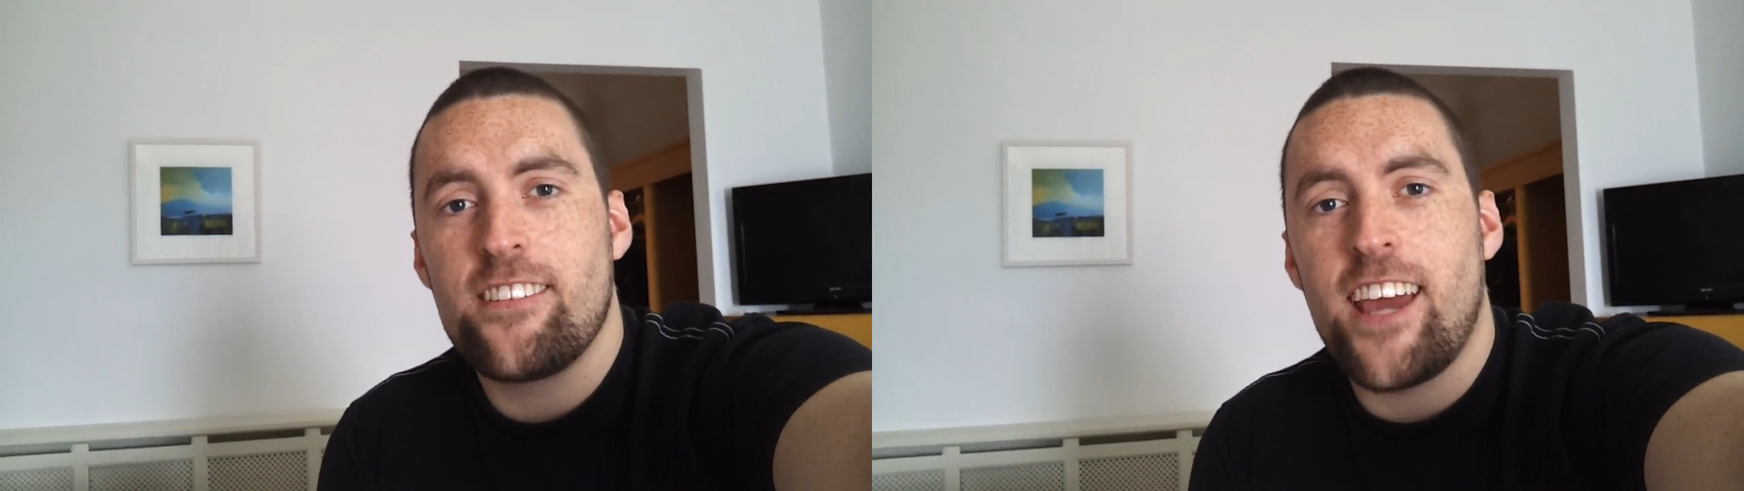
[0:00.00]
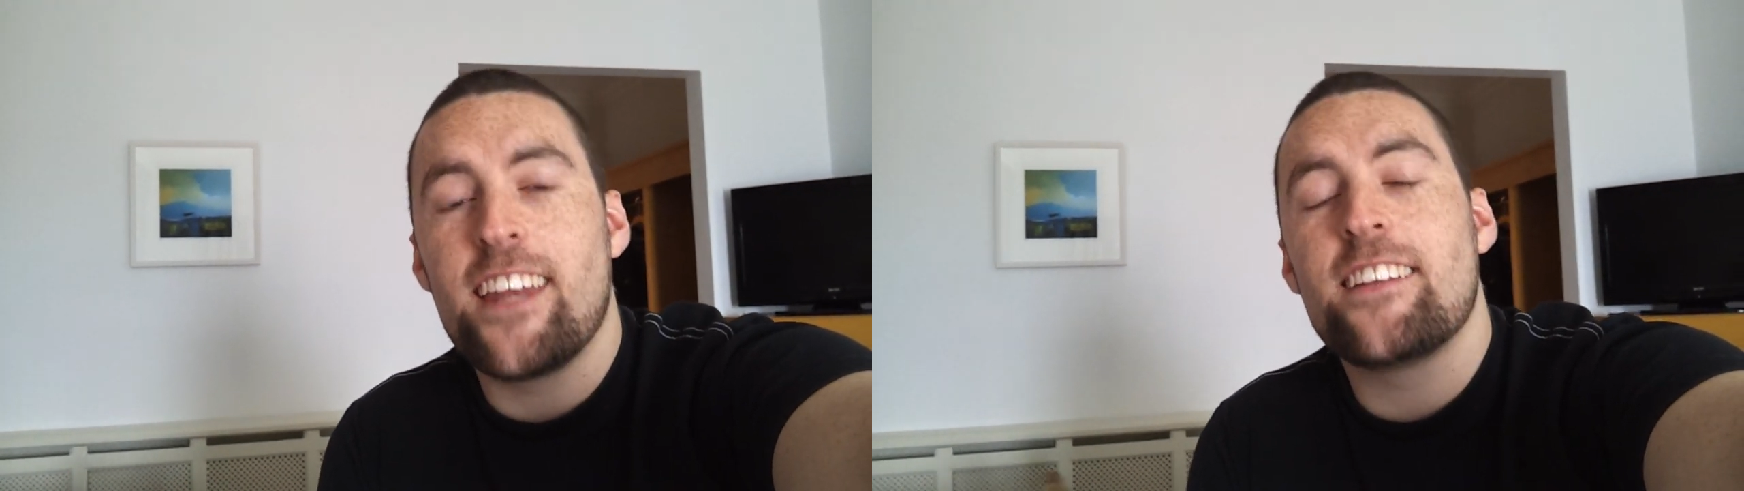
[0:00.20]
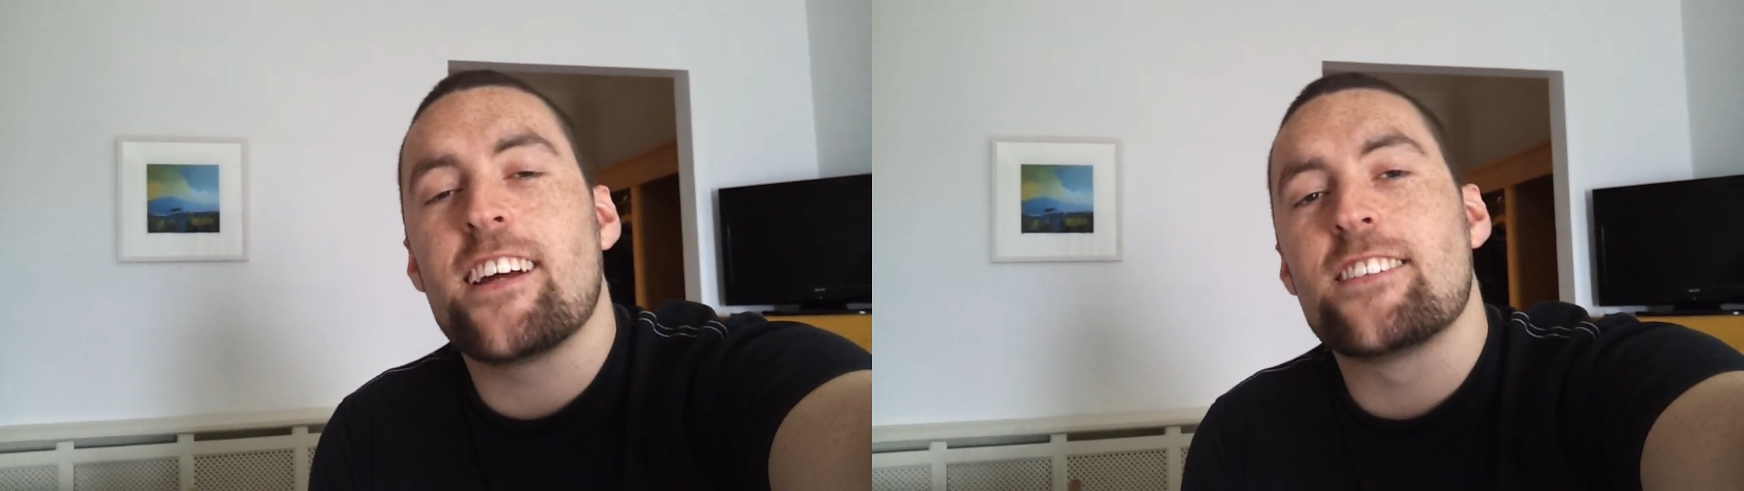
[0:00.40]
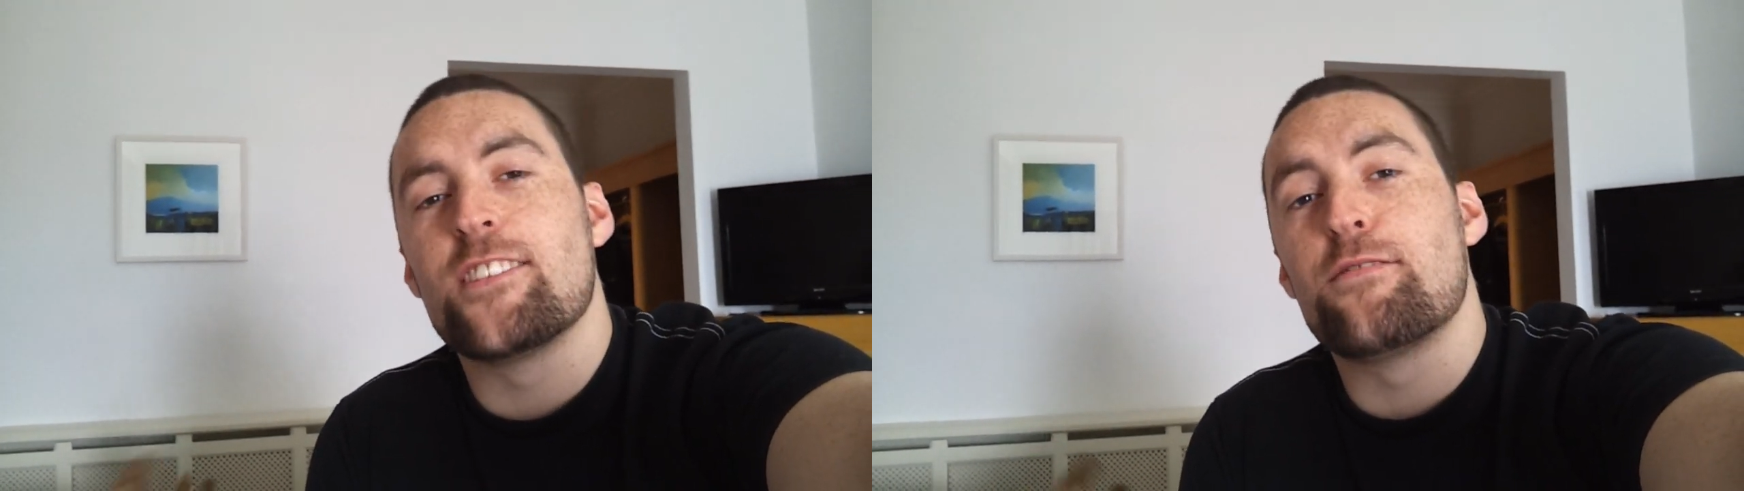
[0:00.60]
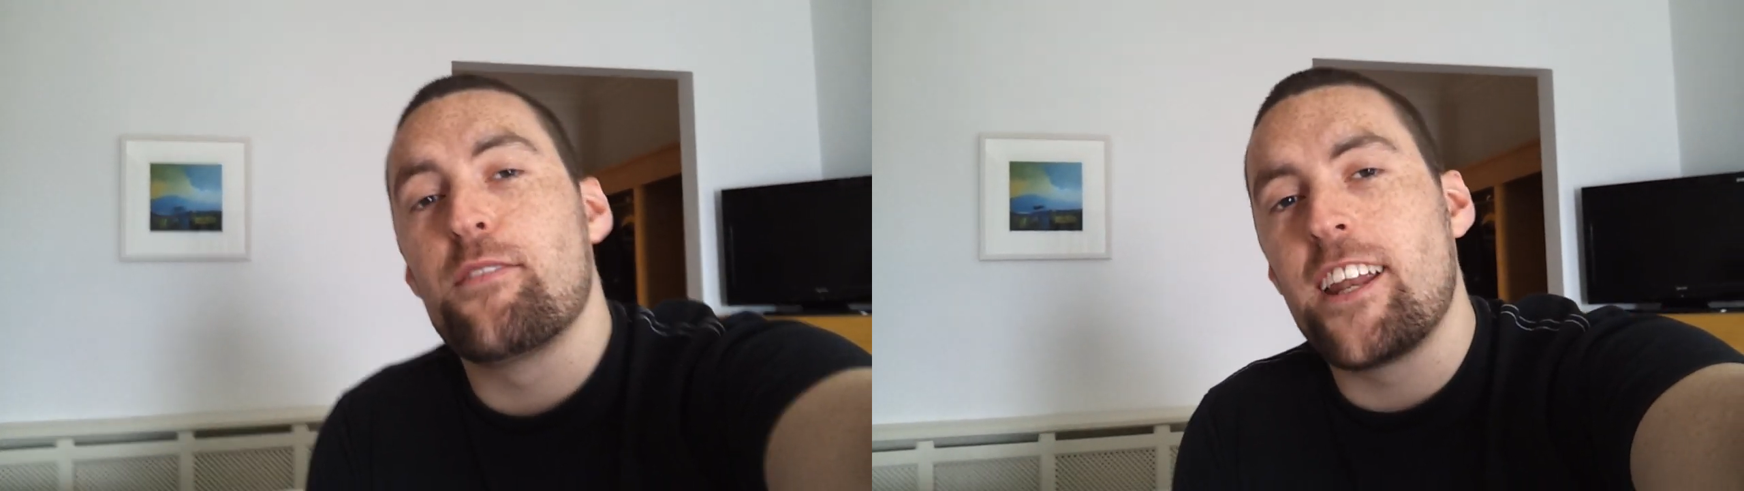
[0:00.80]
edit that
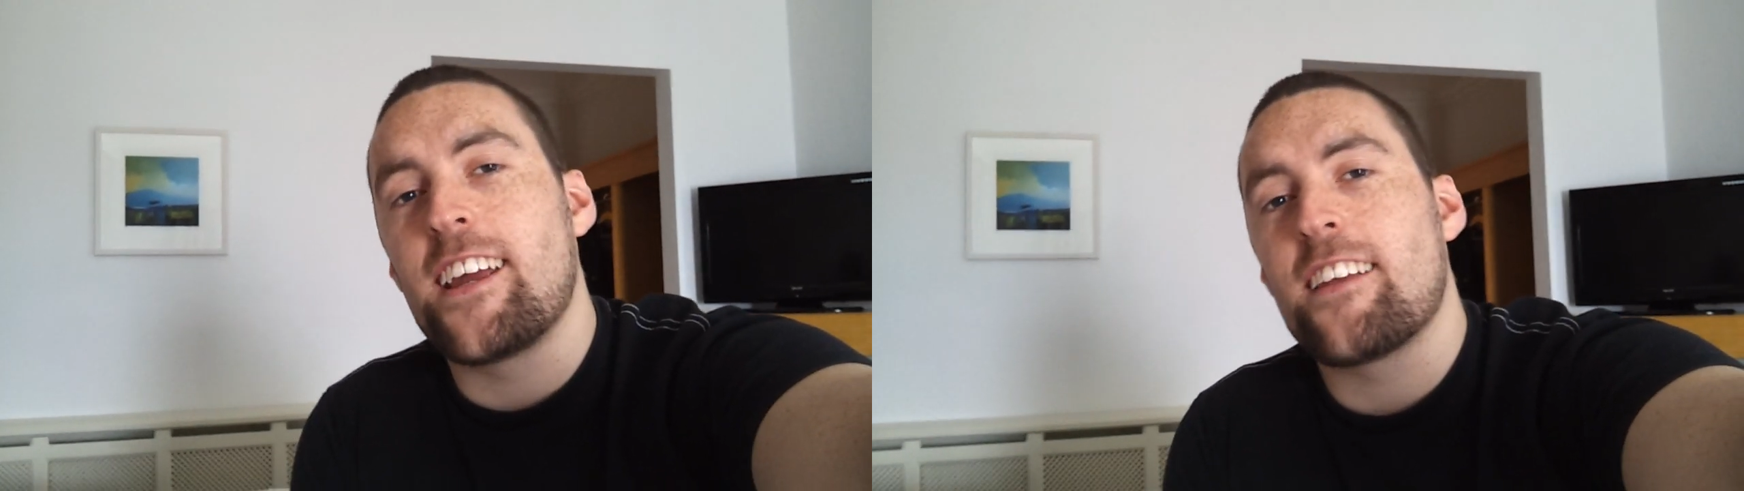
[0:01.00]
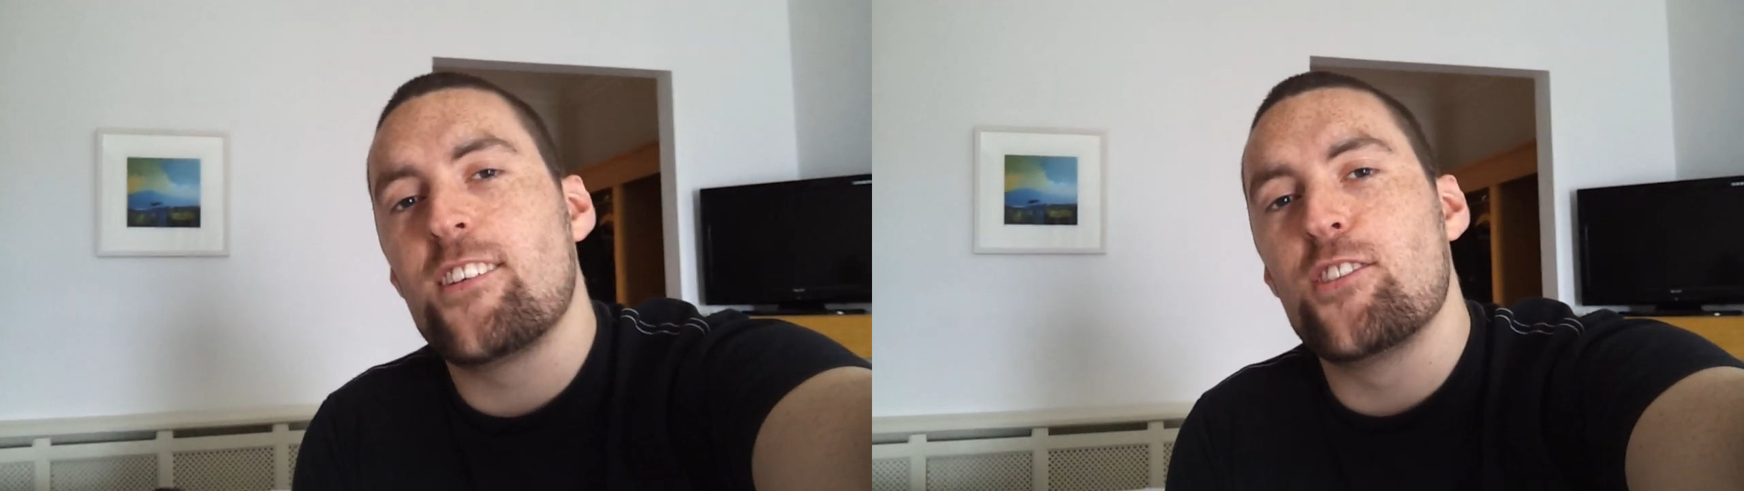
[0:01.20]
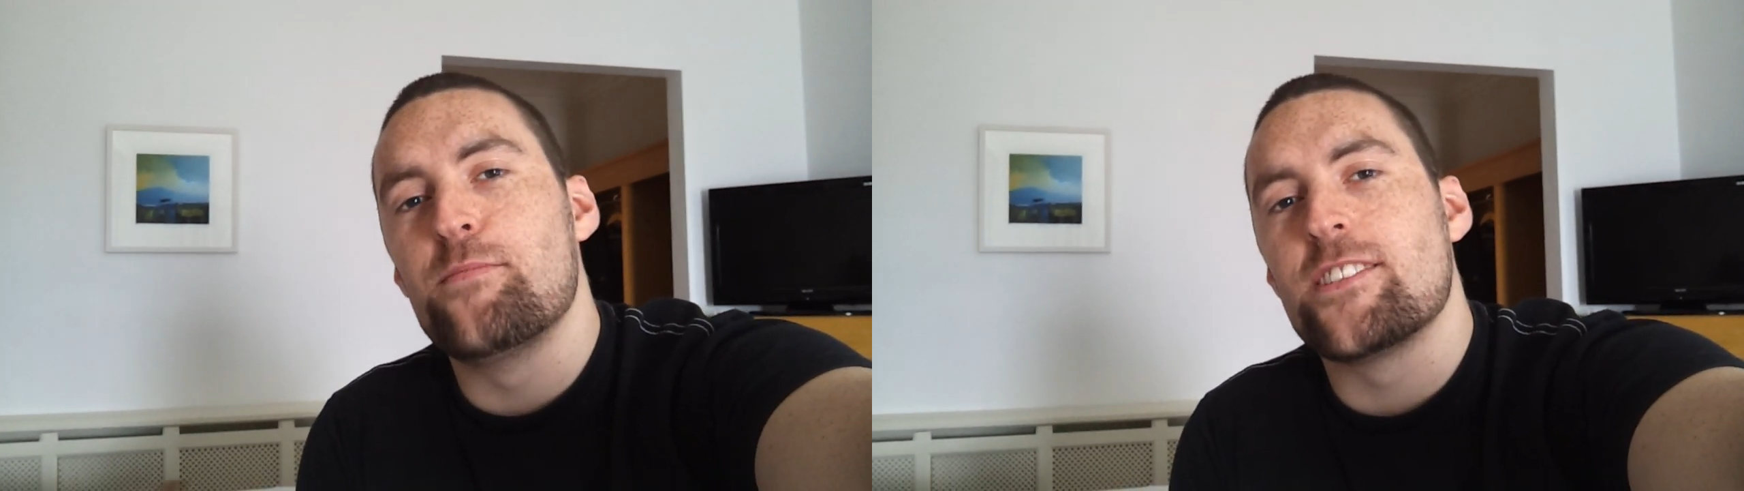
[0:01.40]
stuff when I get home.